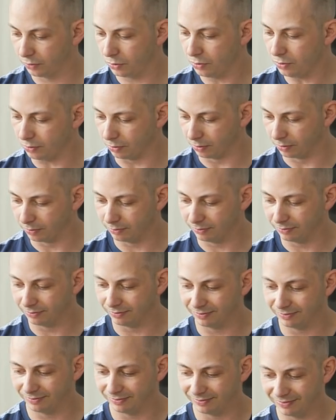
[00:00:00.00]
Ooh.
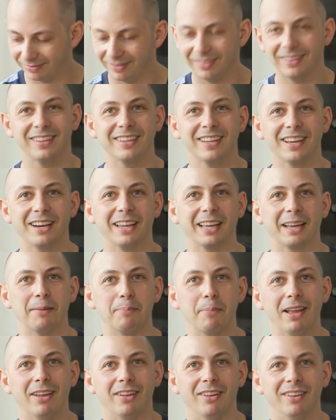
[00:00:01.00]
Like a
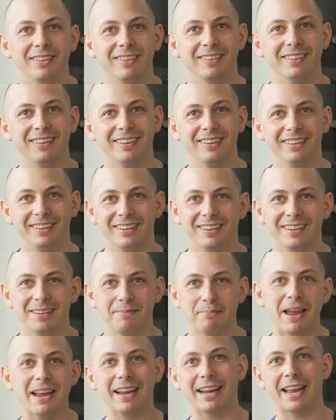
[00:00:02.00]
bell.
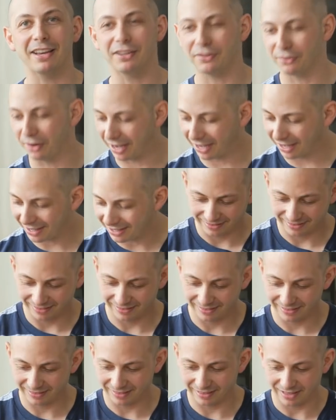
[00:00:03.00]
Pancakes ready. All
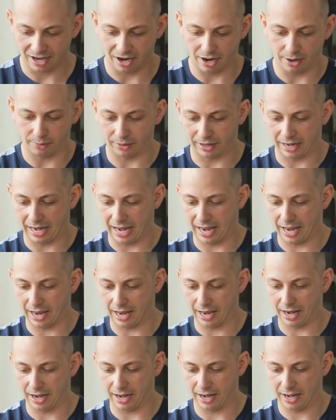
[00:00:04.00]
right, we're gonna
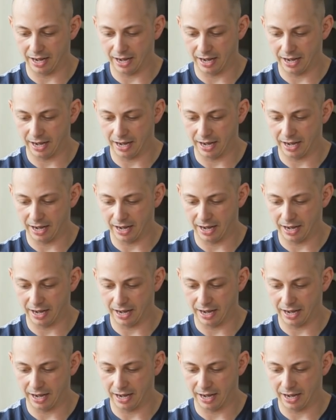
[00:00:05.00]
add